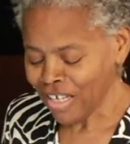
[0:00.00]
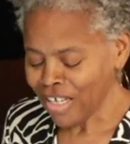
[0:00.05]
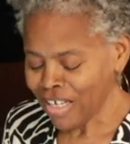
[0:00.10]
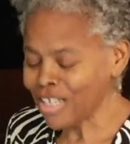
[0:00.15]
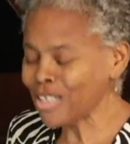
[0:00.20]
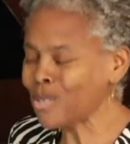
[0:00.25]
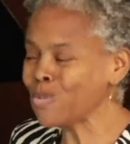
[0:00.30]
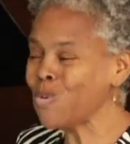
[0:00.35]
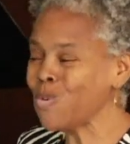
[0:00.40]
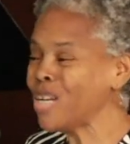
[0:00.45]

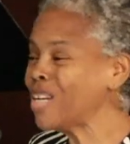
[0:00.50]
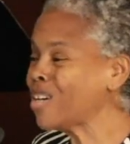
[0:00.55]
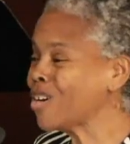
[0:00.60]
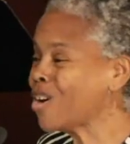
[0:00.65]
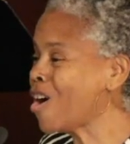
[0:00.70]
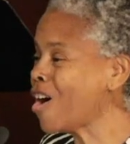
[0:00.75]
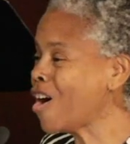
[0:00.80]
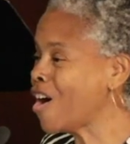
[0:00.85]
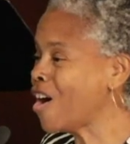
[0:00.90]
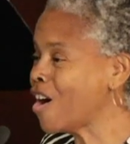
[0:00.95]
is when a
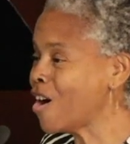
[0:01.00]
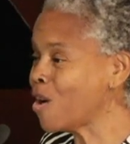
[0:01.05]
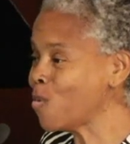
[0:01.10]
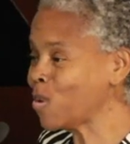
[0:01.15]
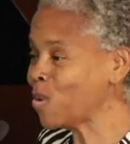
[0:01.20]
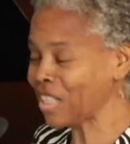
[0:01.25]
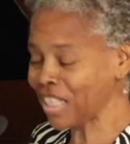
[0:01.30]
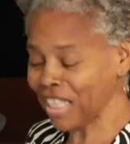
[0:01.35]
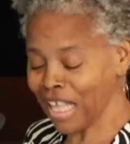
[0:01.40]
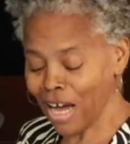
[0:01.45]
car
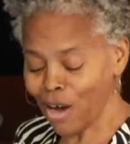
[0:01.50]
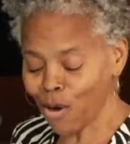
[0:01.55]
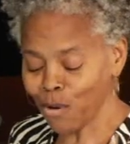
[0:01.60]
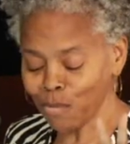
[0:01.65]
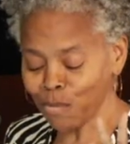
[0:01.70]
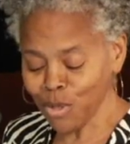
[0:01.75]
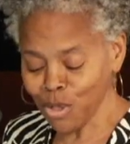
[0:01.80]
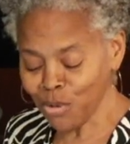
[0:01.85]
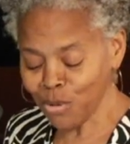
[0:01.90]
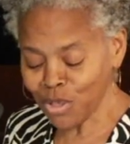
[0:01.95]
with loud
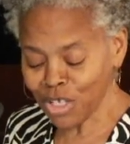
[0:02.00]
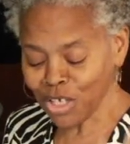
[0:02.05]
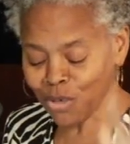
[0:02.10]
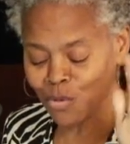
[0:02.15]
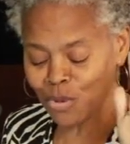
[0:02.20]
music